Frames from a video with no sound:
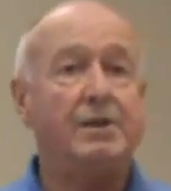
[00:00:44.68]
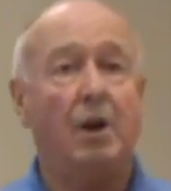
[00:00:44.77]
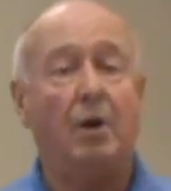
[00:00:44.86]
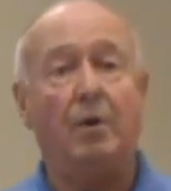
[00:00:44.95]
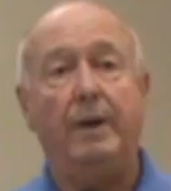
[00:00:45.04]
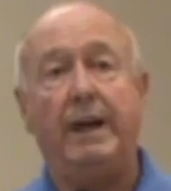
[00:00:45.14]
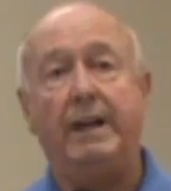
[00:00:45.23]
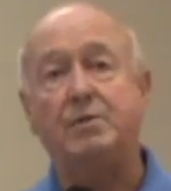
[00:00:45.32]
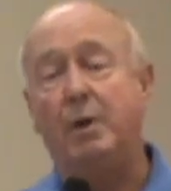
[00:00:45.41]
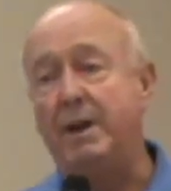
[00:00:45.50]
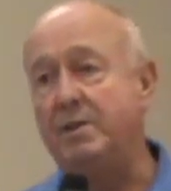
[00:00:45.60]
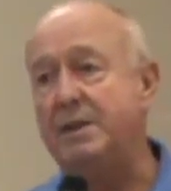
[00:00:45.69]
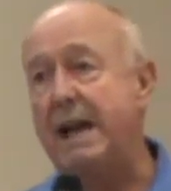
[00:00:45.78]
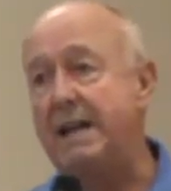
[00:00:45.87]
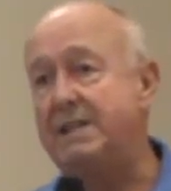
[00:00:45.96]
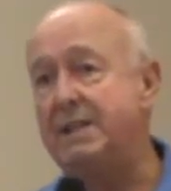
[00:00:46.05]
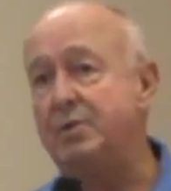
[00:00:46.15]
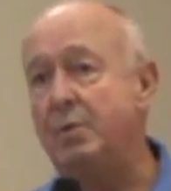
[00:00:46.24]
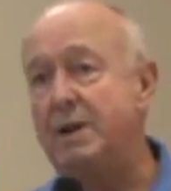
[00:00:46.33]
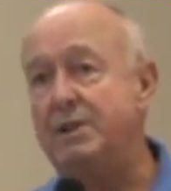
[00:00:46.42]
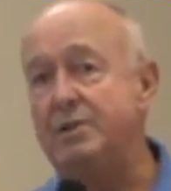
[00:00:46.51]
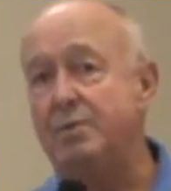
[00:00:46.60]
So it's one of those kind of
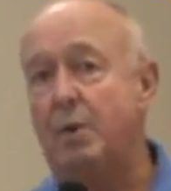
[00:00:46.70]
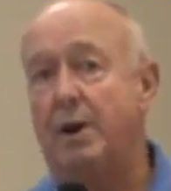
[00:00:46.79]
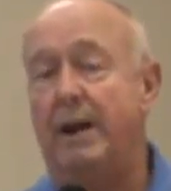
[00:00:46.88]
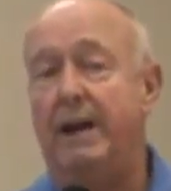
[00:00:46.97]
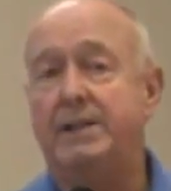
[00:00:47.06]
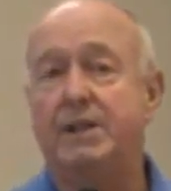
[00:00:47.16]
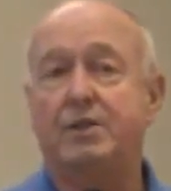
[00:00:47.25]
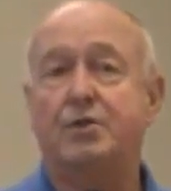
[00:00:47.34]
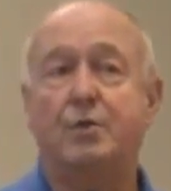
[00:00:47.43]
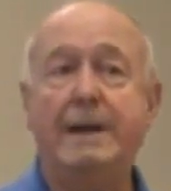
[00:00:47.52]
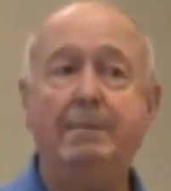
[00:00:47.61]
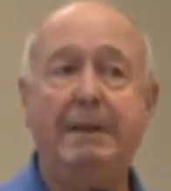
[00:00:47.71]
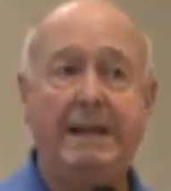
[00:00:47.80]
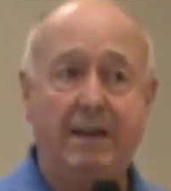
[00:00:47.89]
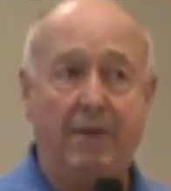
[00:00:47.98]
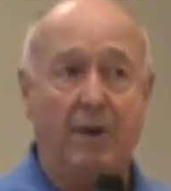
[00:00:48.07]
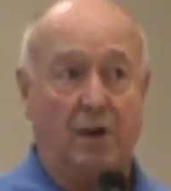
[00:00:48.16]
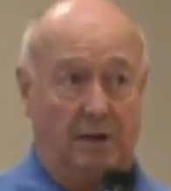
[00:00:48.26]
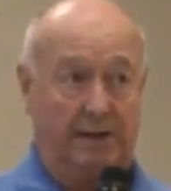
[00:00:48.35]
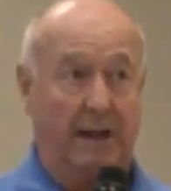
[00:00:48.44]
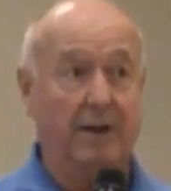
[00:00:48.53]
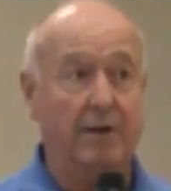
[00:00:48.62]
situations where it's extremely
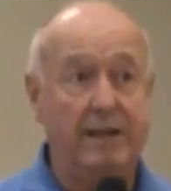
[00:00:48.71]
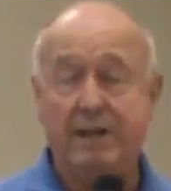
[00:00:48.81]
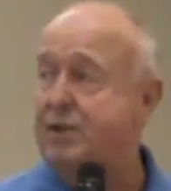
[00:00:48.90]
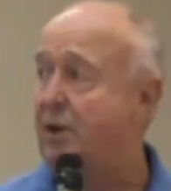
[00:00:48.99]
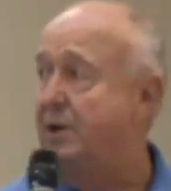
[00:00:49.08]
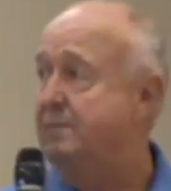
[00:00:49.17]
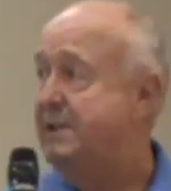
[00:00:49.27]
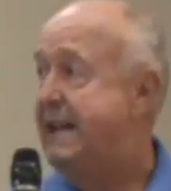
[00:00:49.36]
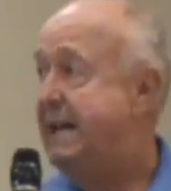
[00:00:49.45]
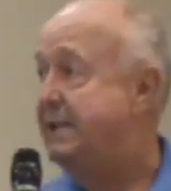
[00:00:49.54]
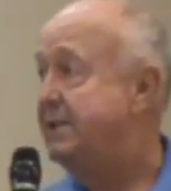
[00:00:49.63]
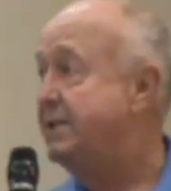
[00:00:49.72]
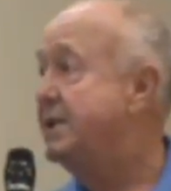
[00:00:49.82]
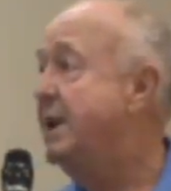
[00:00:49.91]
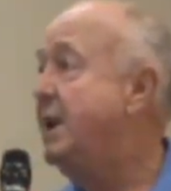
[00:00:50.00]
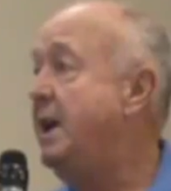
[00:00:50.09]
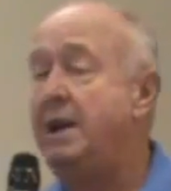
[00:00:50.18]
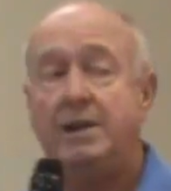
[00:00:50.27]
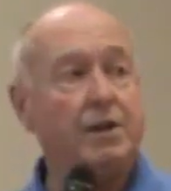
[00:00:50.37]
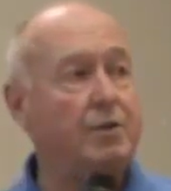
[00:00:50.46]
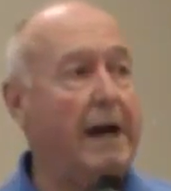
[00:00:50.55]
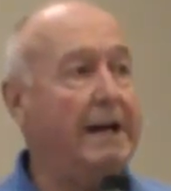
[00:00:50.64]
difficult under these circumstances
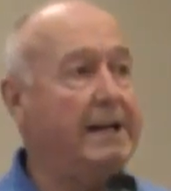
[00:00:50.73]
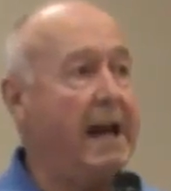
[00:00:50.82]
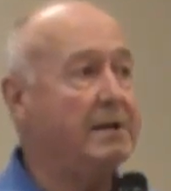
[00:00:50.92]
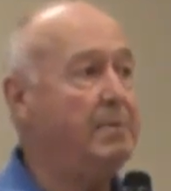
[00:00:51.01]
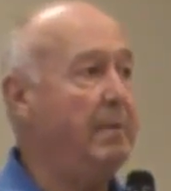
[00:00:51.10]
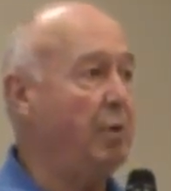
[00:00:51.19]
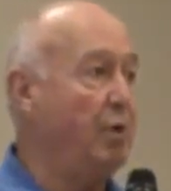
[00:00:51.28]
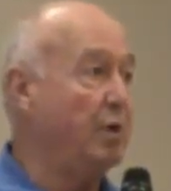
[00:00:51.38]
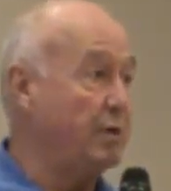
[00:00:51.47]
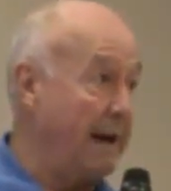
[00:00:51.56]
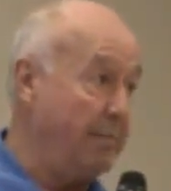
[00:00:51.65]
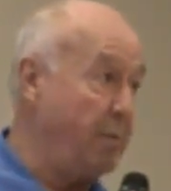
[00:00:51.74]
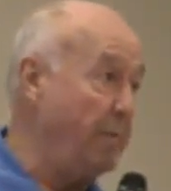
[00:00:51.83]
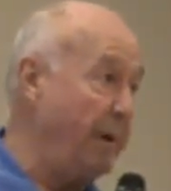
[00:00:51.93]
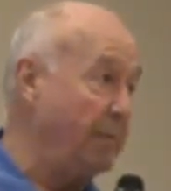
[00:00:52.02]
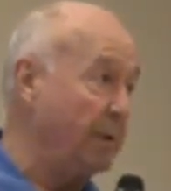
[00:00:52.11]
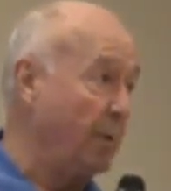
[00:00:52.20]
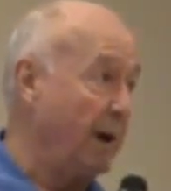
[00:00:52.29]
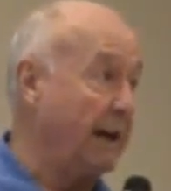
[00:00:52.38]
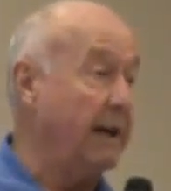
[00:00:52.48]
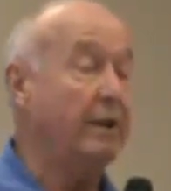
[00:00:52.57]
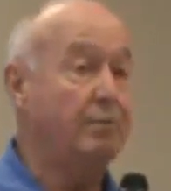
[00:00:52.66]
to try to tax people who are trying to put people to
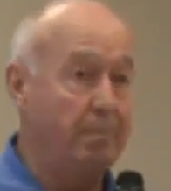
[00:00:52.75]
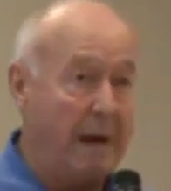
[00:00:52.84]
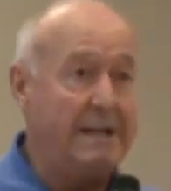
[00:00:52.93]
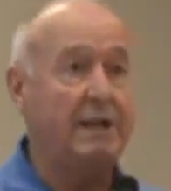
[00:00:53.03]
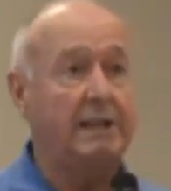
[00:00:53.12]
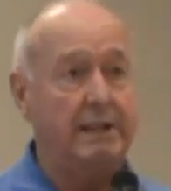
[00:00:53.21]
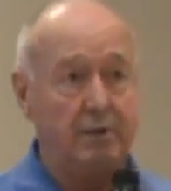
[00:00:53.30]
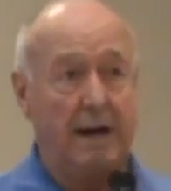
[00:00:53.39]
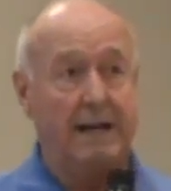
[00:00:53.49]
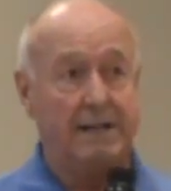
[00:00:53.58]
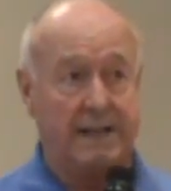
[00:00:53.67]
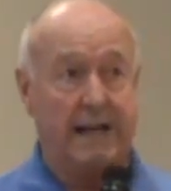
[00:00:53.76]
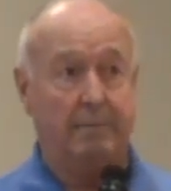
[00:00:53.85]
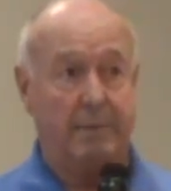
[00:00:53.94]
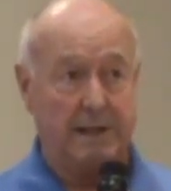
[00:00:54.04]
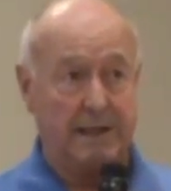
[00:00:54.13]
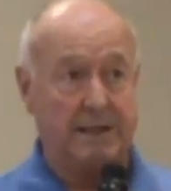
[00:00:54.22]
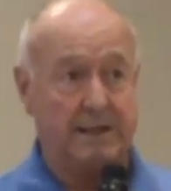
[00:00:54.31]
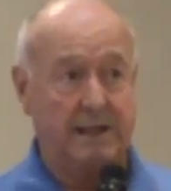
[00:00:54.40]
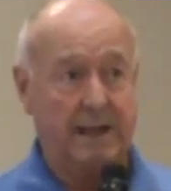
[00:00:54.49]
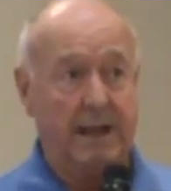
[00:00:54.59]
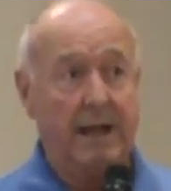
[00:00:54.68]
work and basically trying to stay in
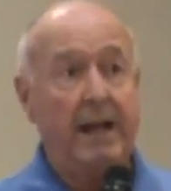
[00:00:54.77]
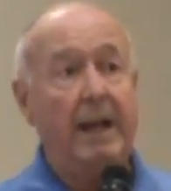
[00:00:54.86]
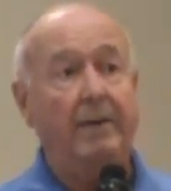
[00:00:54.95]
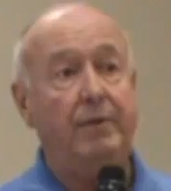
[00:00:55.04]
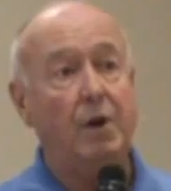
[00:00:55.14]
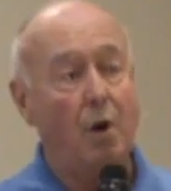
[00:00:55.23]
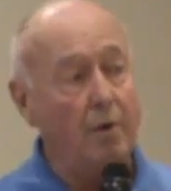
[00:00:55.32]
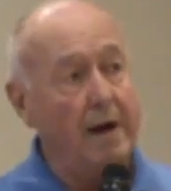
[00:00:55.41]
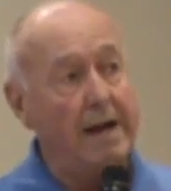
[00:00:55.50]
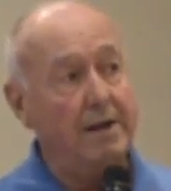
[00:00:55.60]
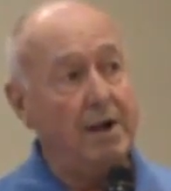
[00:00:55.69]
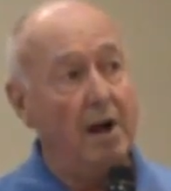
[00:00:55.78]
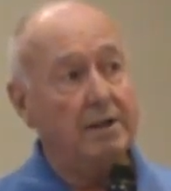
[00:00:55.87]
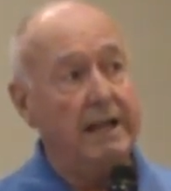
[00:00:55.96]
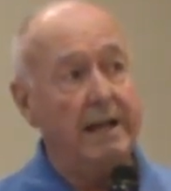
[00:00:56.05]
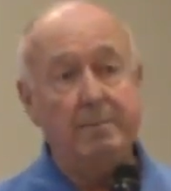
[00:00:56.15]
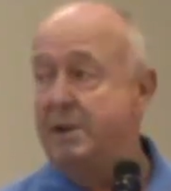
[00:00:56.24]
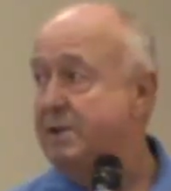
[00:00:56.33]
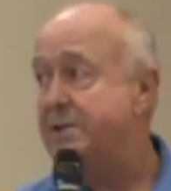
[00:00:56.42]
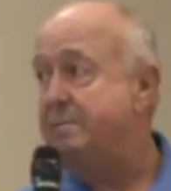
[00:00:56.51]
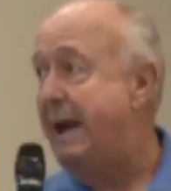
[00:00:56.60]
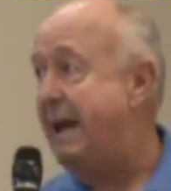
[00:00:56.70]
business. If you go around and talk to any
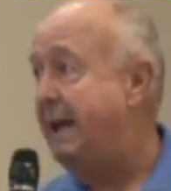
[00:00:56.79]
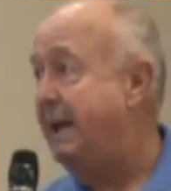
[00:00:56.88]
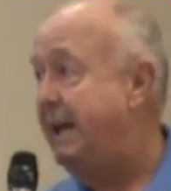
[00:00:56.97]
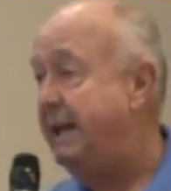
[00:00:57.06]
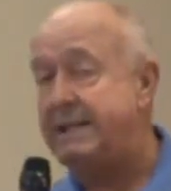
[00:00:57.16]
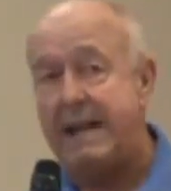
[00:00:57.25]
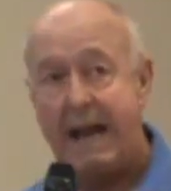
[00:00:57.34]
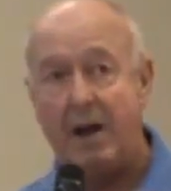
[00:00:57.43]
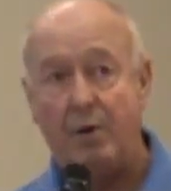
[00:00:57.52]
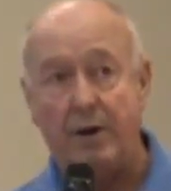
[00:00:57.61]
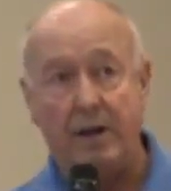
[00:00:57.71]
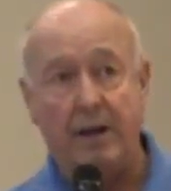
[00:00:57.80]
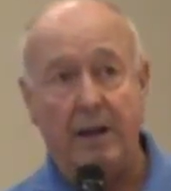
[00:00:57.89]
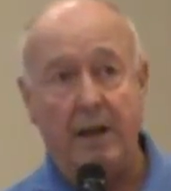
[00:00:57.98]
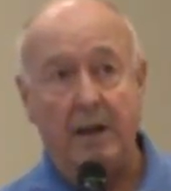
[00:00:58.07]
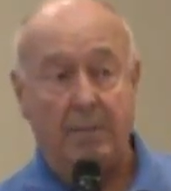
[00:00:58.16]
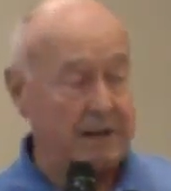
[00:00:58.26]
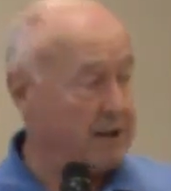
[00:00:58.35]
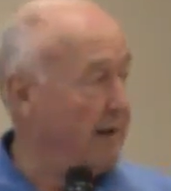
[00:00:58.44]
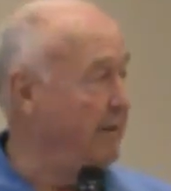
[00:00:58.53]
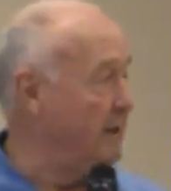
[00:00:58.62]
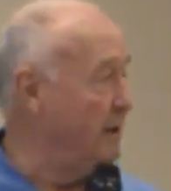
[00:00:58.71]
businessman in town
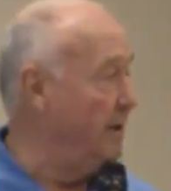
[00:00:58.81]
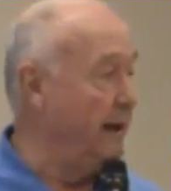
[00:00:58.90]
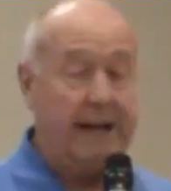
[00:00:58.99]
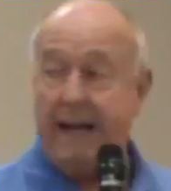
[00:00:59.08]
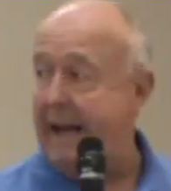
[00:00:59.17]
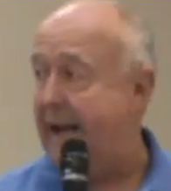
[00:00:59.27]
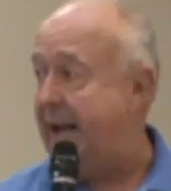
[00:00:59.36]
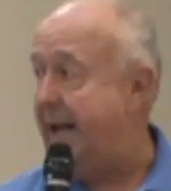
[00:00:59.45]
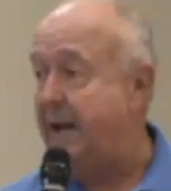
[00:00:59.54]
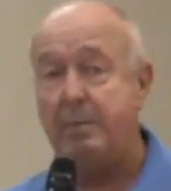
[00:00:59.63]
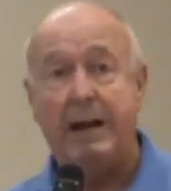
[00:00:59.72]
myself included, and